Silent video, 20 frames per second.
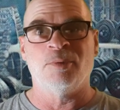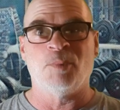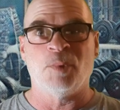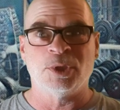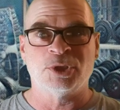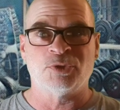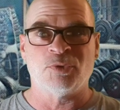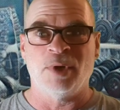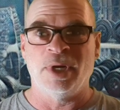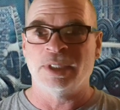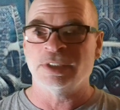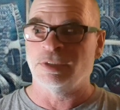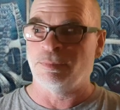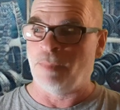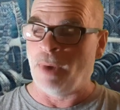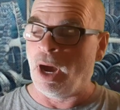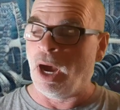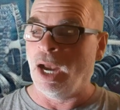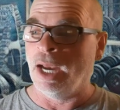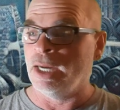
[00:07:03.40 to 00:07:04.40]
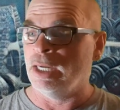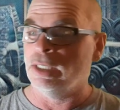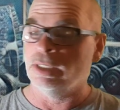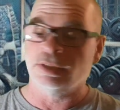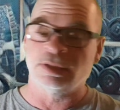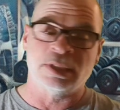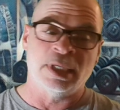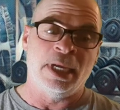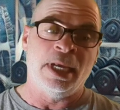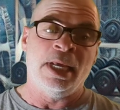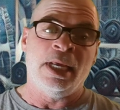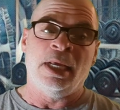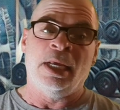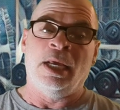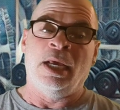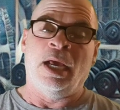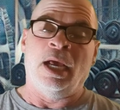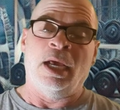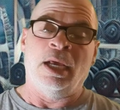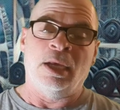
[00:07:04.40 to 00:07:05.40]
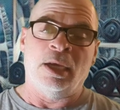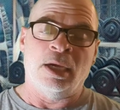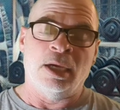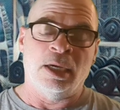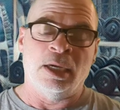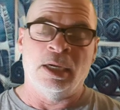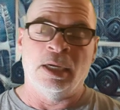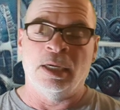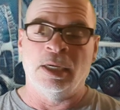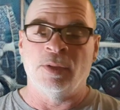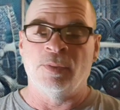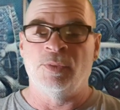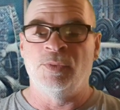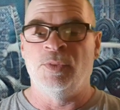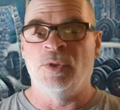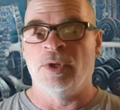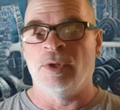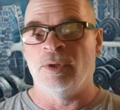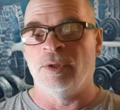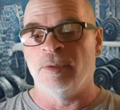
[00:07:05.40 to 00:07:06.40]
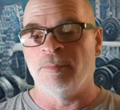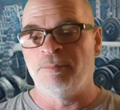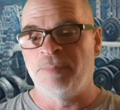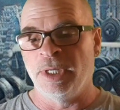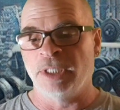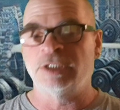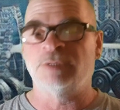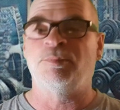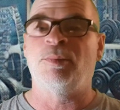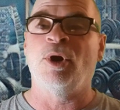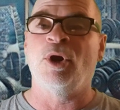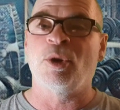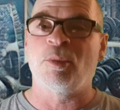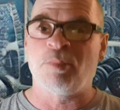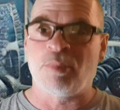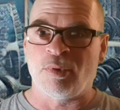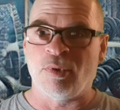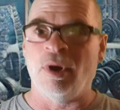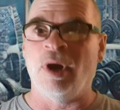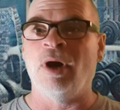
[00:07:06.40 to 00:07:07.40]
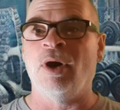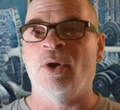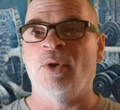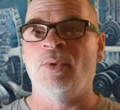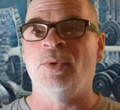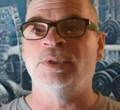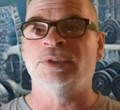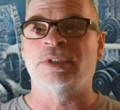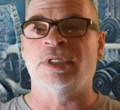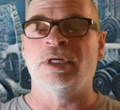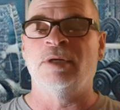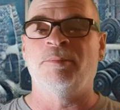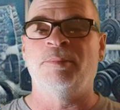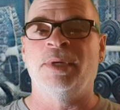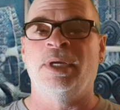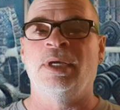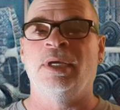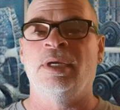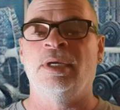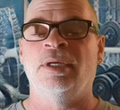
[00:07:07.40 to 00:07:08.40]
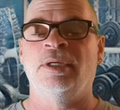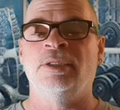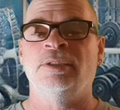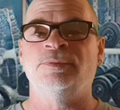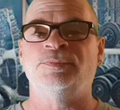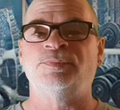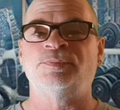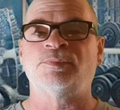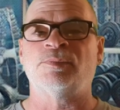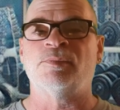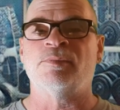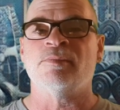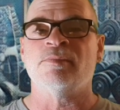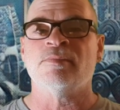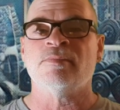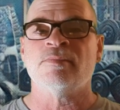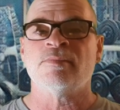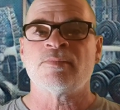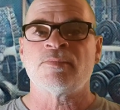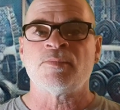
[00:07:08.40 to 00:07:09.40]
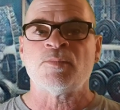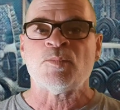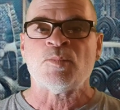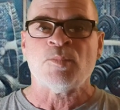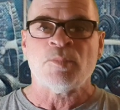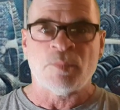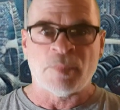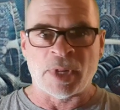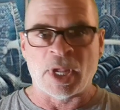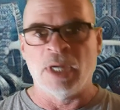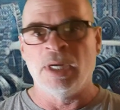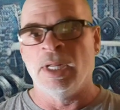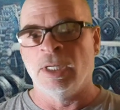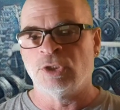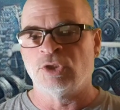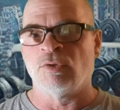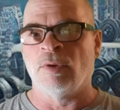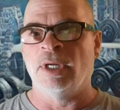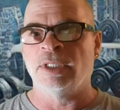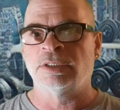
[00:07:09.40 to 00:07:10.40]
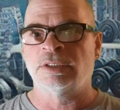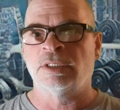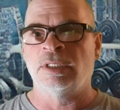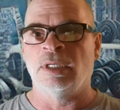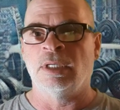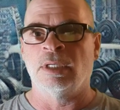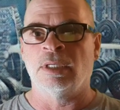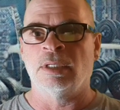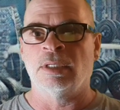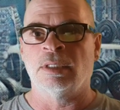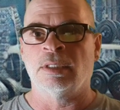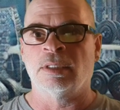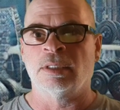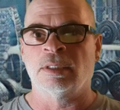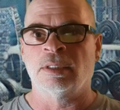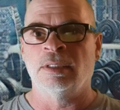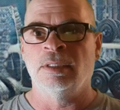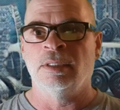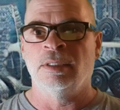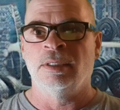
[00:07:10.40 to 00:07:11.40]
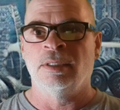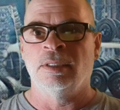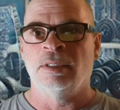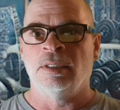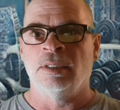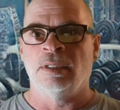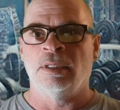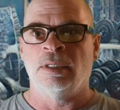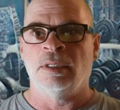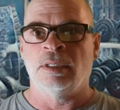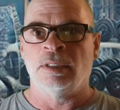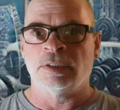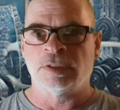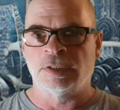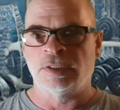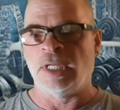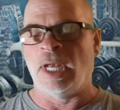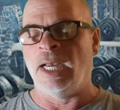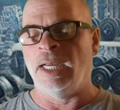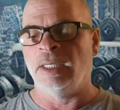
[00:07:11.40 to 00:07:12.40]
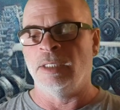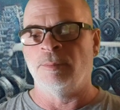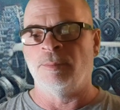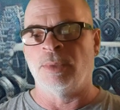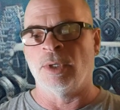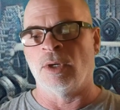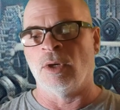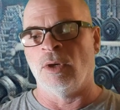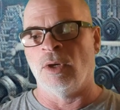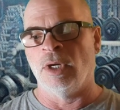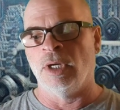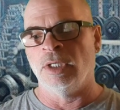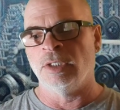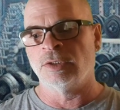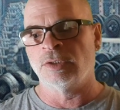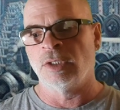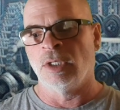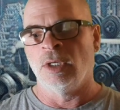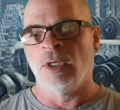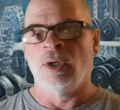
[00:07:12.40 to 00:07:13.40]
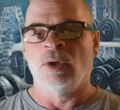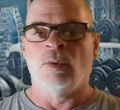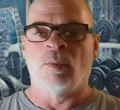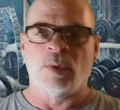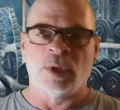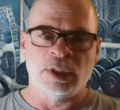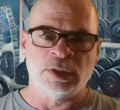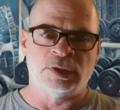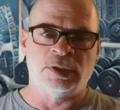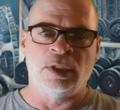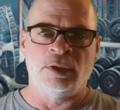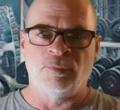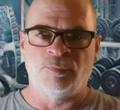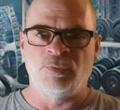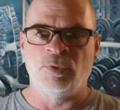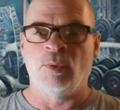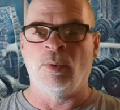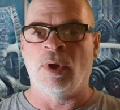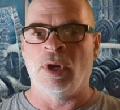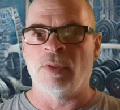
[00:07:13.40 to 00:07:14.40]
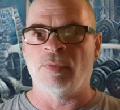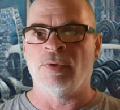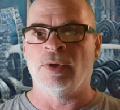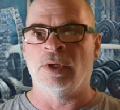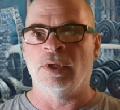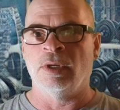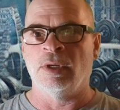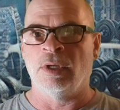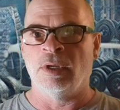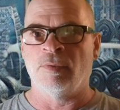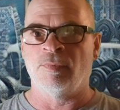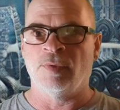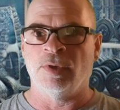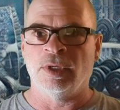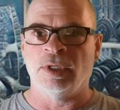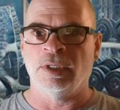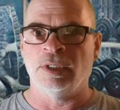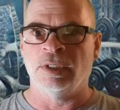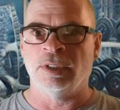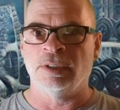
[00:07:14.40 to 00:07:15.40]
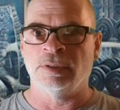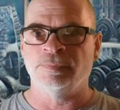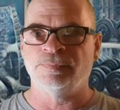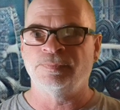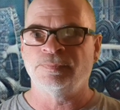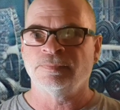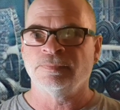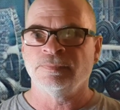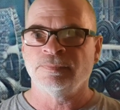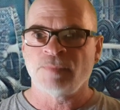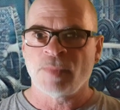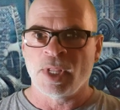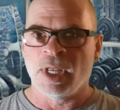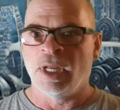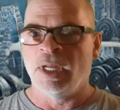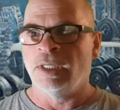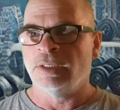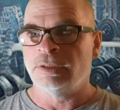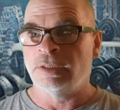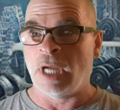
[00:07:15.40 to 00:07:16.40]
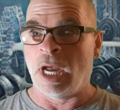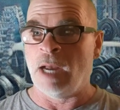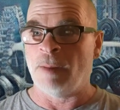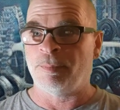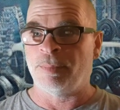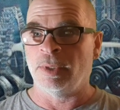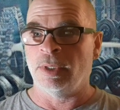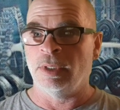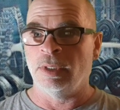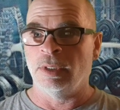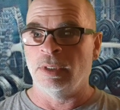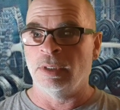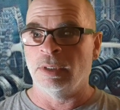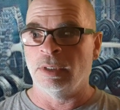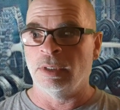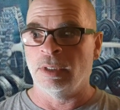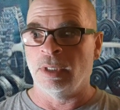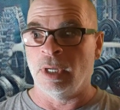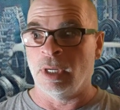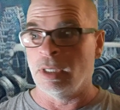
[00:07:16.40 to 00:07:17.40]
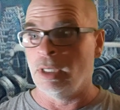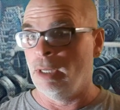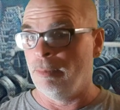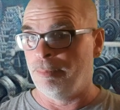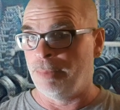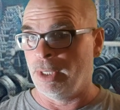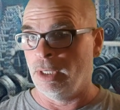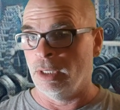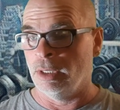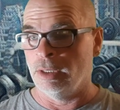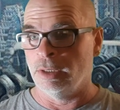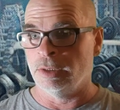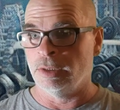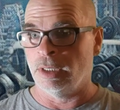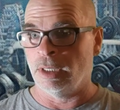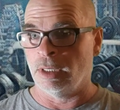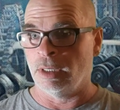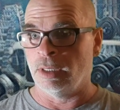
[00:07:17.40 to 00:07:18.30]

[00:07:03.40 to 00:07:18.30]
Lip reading: transpires. The Pittsburgh Pro is going to be an interesting sight, because we're going to see a few other of the top Olympians